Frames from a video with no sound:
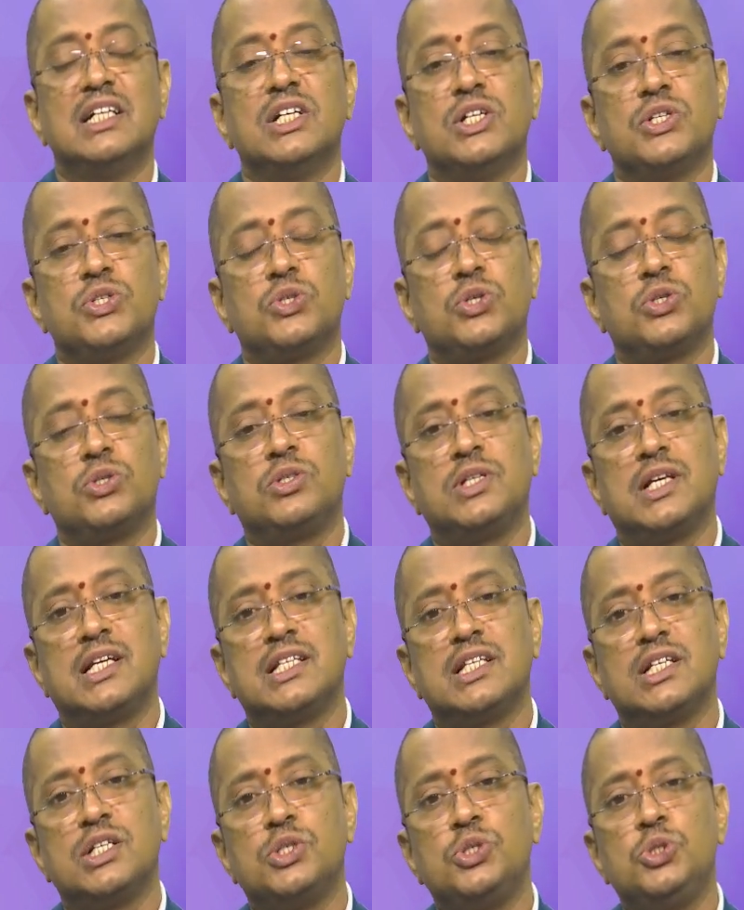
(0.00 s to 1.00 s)
So there is
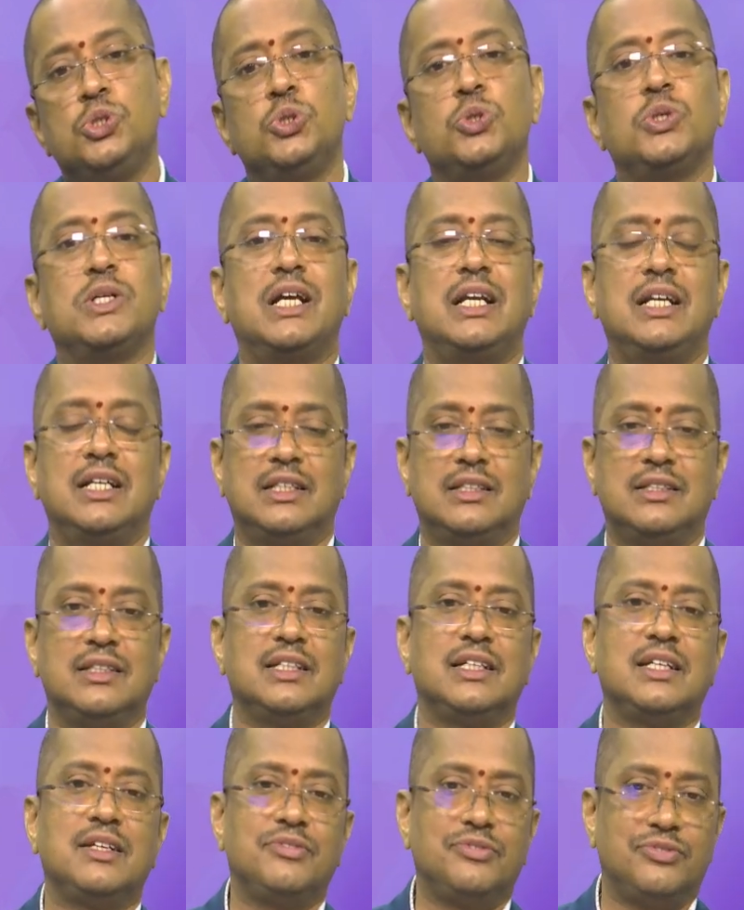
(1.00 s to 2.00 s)
a dual
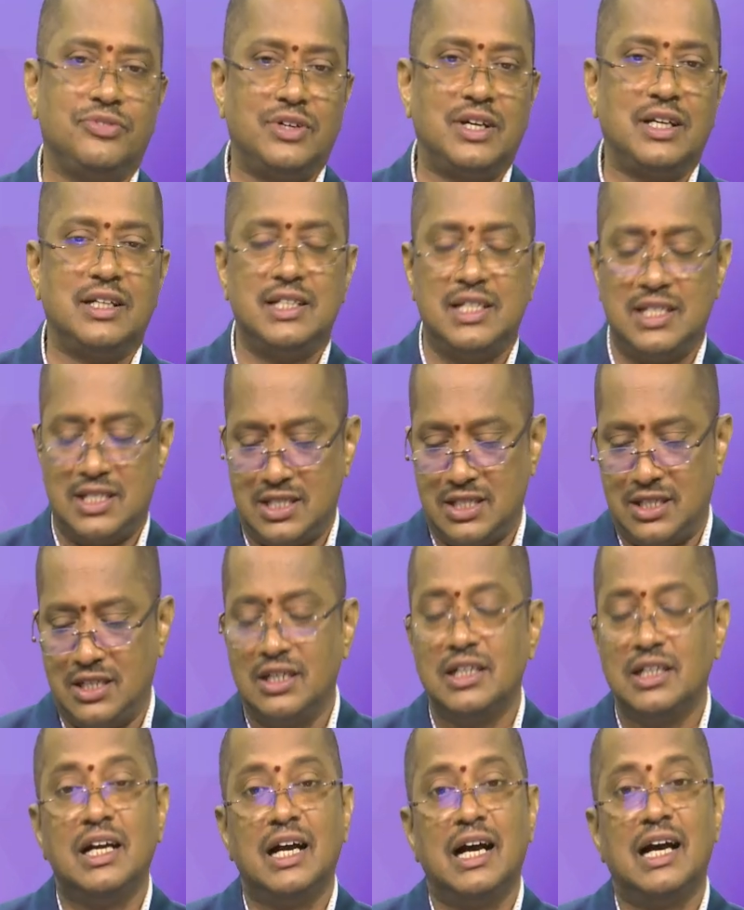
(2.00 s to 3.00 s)
theory for this
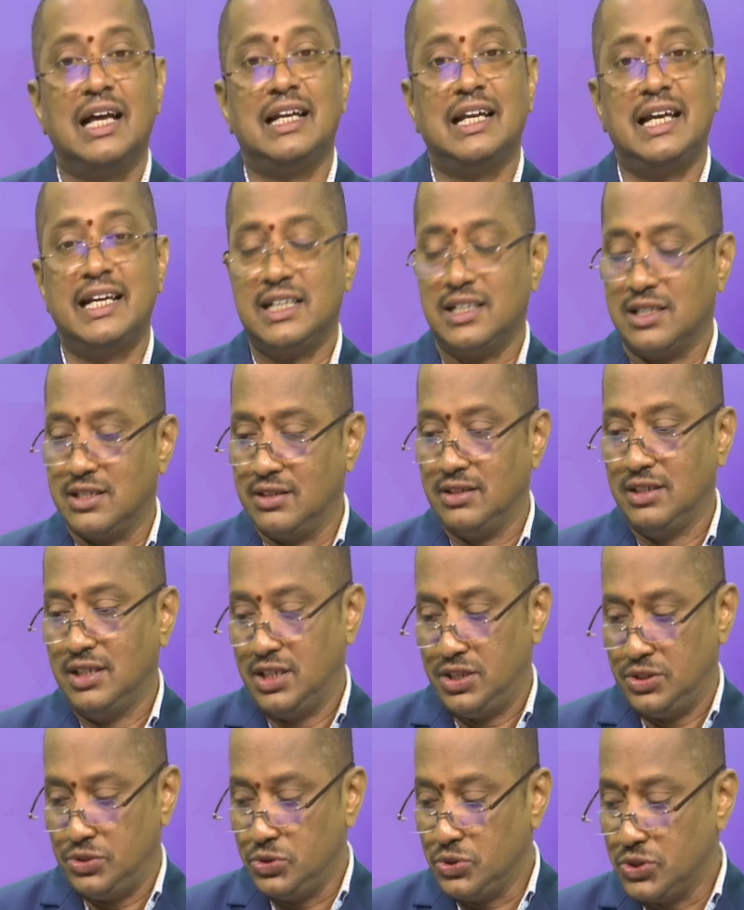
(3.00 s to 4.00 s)
light,
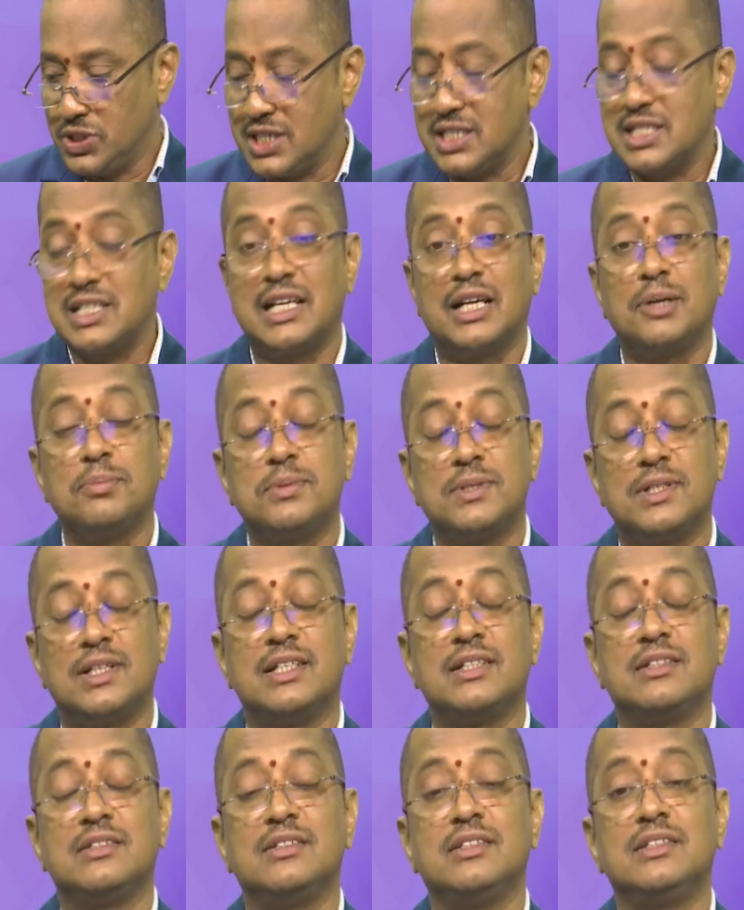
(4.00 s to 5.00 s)
Newton's corpuscular
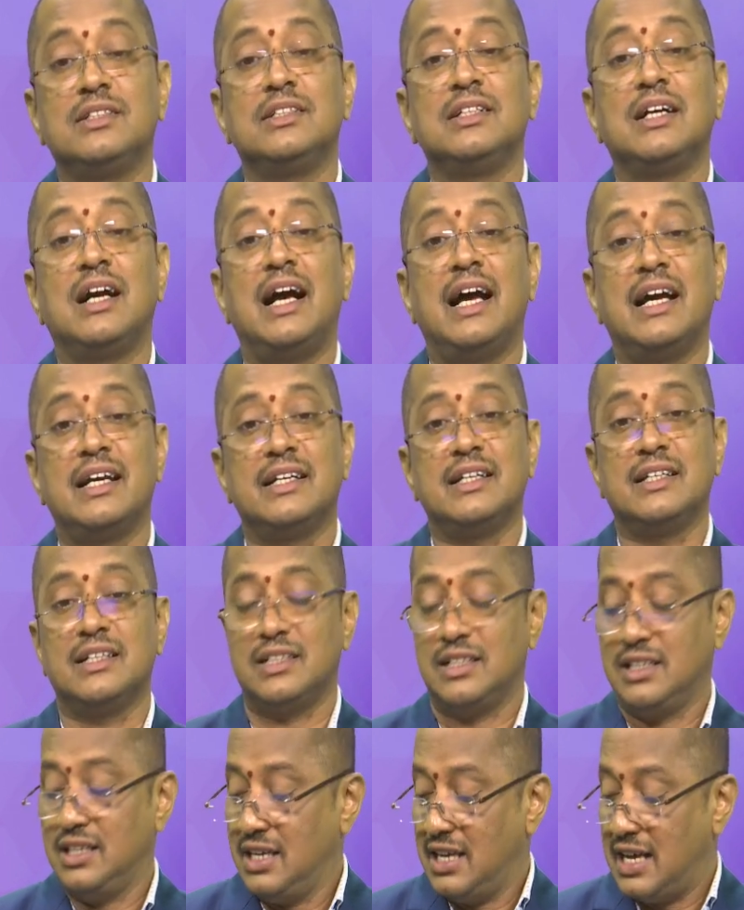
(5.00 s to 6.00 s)
theory
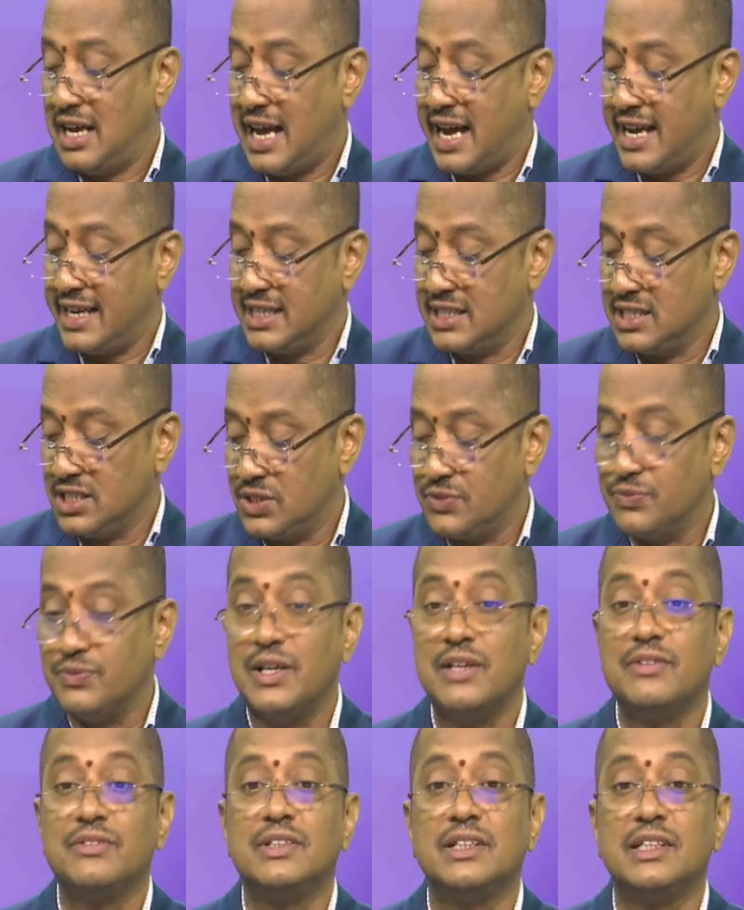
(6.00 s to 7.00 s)
and Huygens
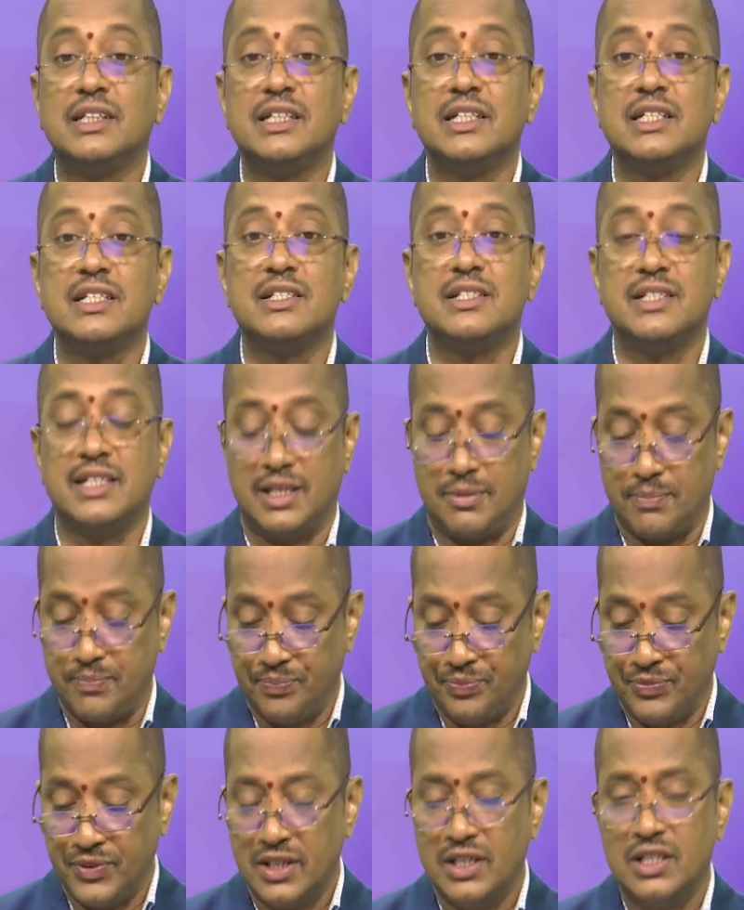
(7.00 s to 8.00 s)
wave theory is there.
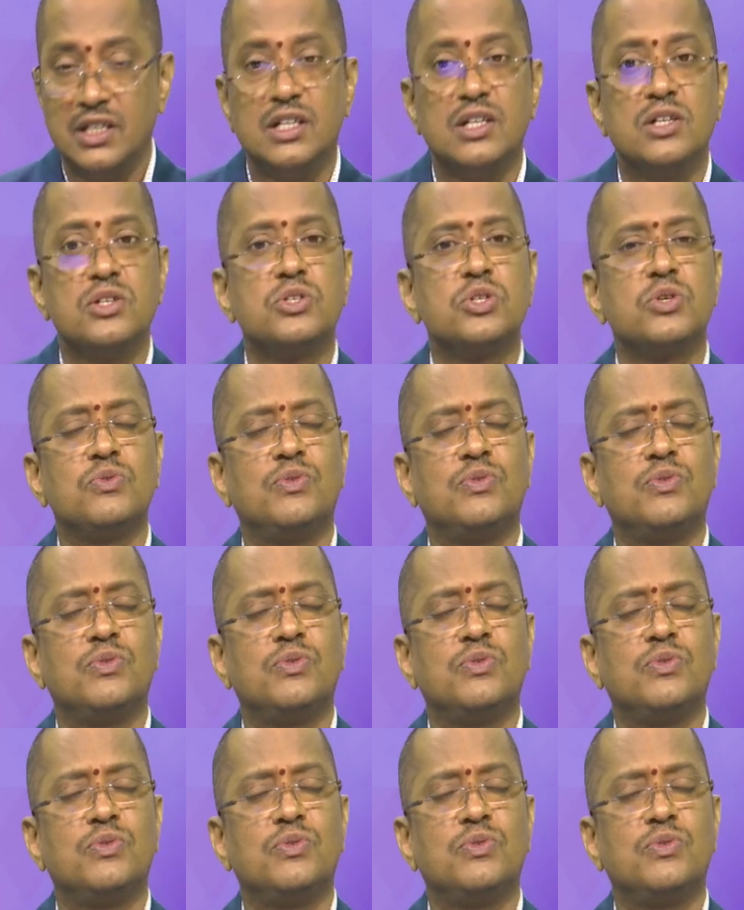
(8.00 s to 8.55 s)
So